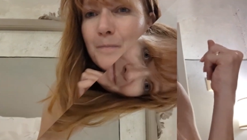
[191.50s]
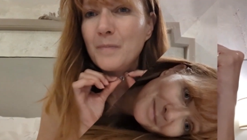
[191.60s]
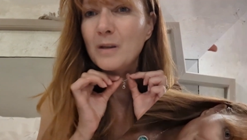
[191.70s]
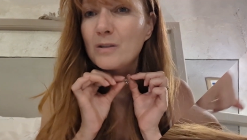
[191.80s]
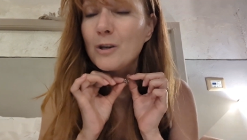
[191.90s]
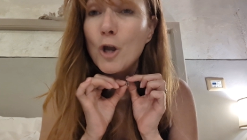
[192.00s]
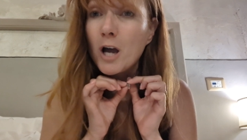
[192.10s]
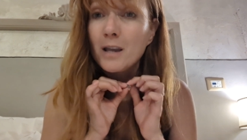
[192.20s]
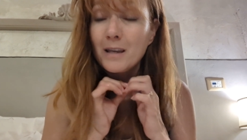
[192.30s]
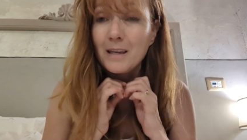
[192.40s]
There's a
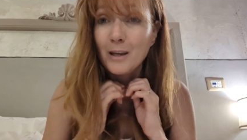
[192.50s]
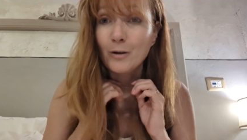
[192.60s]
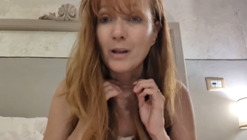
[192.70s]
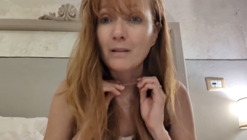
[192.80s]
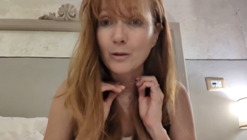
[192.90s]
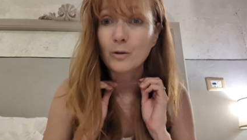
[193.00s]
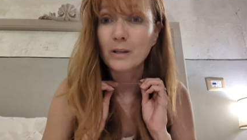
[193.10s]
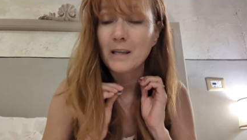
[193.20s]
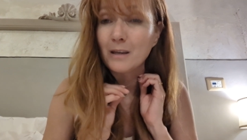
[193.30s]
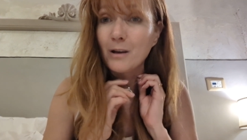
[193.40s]
knot in here and I
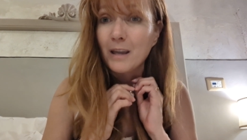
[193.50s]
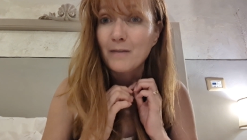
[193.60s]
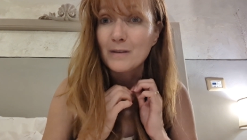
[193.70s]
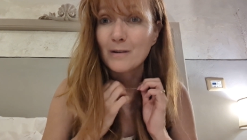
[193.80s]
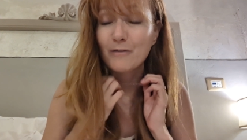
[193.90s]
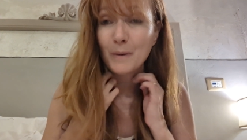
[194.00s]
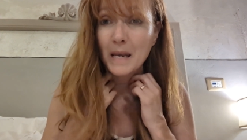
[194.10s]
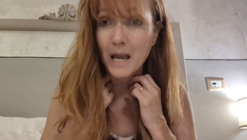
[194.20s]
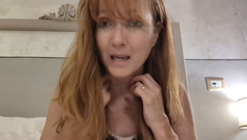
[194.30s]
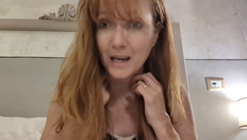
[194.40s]
literally cannot get this off my
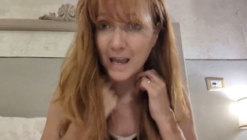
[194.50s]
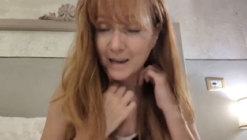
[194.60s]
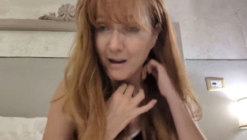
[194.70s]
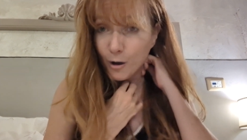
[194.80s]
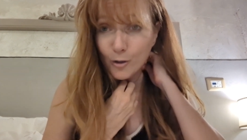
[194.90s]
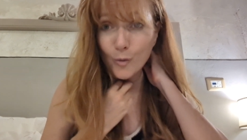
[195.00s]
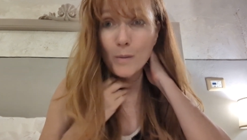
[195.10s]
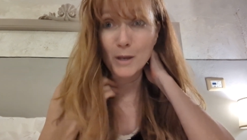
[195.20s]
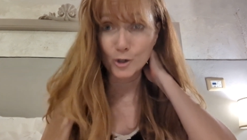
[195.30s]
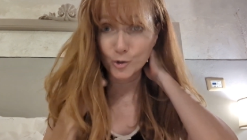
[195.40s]
neck. And I had all the
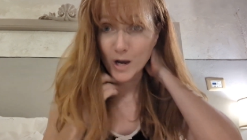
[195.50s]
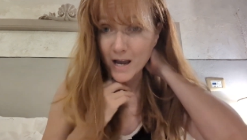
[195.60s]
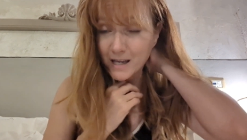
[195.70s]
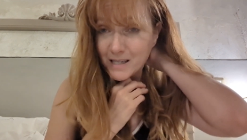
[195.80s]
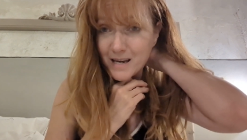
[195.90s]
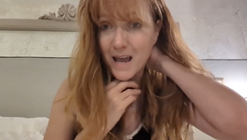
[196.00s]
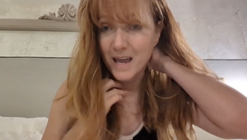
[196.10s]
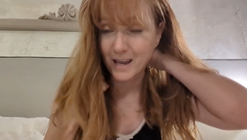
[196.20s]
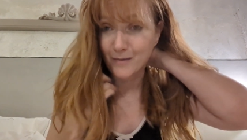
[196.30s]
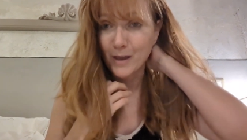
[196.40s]
women try
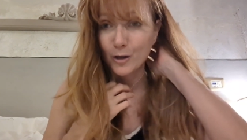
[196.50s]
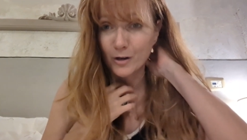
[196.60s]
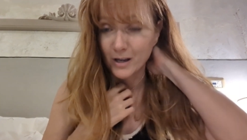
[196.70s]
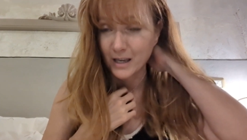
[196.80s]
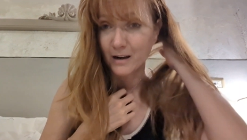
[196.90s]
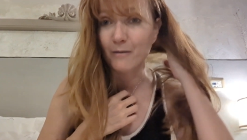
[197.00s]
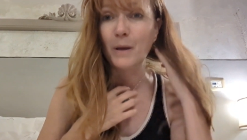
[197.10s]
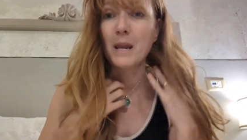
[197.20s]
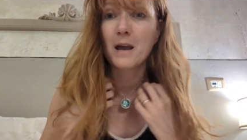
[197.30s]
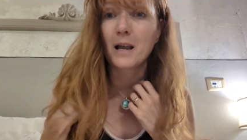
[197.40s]
today and they could not get it off my
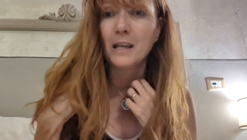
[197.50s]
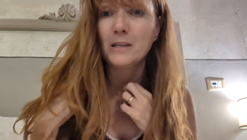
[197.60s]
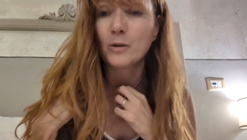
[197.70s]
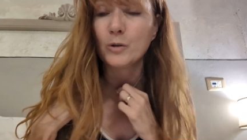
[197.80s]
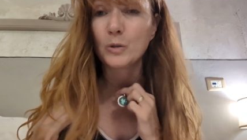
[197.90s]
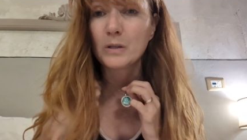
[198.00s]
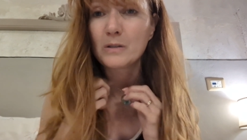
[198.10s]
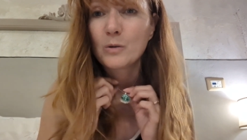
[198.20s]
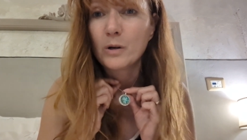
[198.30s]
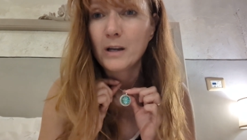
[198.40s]
neck. I need to go into a
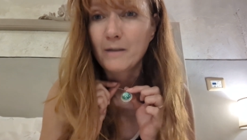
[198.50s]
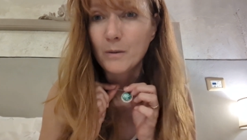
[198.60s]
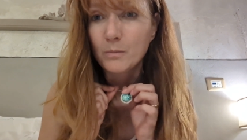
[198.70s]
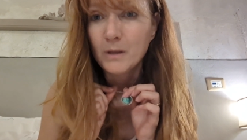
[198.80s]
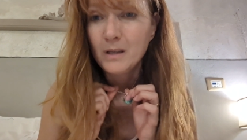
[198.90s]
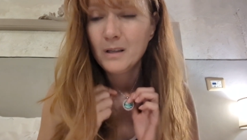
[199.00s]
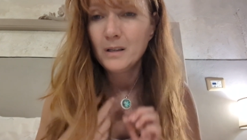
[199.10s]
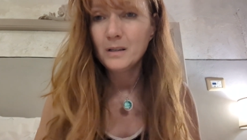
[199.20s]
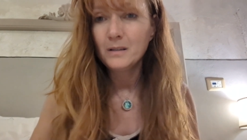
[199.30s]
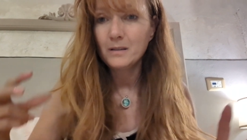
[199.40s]
store and have them,
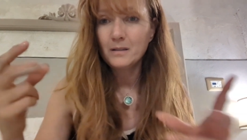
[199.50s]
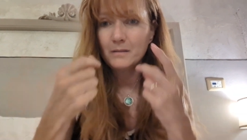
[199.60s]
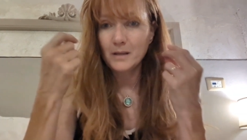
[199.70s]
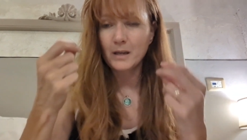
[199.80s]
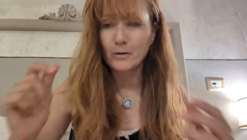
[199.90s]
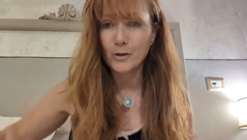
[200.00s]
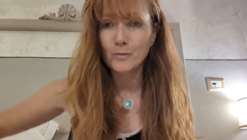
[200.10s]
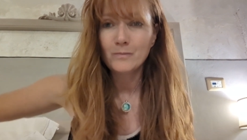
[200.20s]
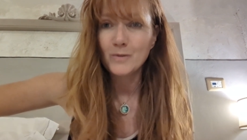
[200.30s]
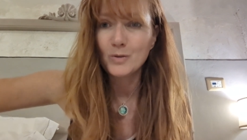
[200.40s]
I don't know,
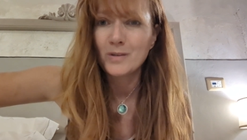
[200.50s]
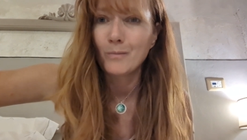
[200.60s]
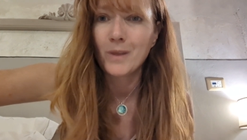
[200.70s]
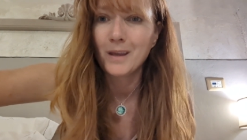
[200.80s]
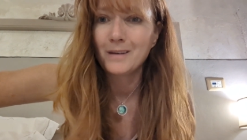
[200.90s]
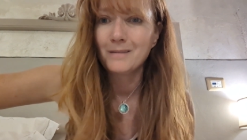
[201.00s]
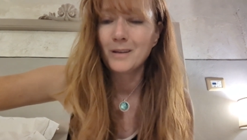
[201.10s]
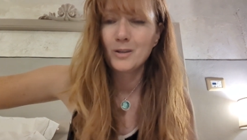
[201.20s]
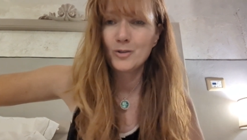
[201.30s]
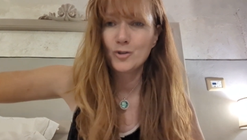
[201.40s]
do something and
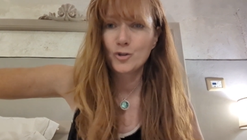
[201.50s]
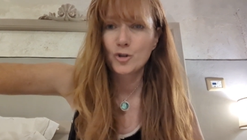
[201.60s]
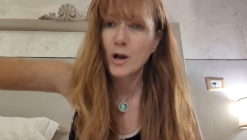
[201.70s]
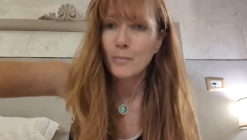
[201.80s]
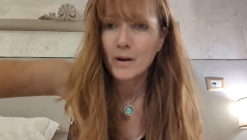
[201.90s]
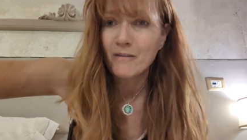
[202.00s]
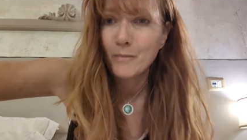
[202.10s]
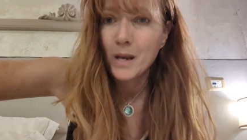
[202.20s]
chop it off my